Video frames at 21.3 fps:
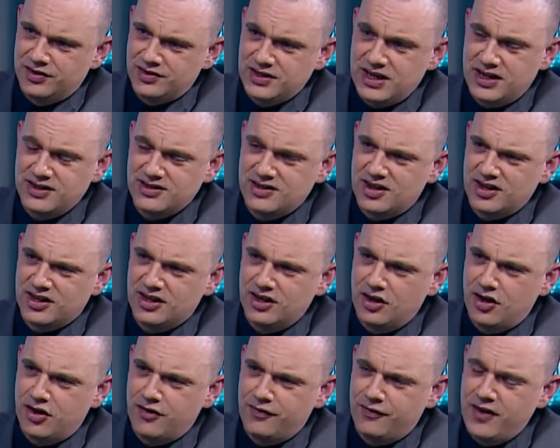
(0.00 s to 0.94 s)
Oh, sounds like a
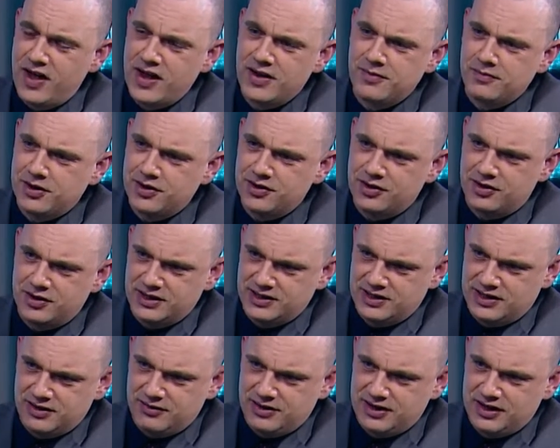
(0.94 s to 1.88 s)
lot of fun, but not
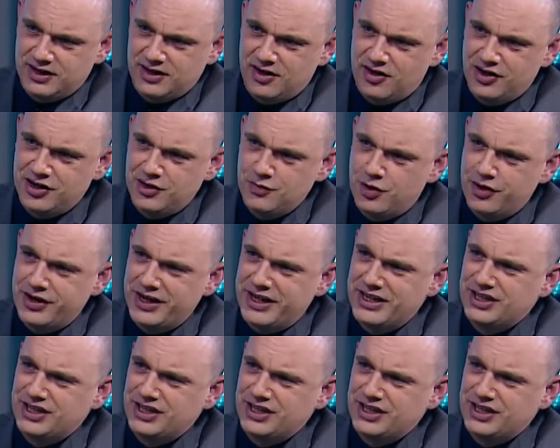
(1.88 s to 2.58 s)
necessarily the guy you want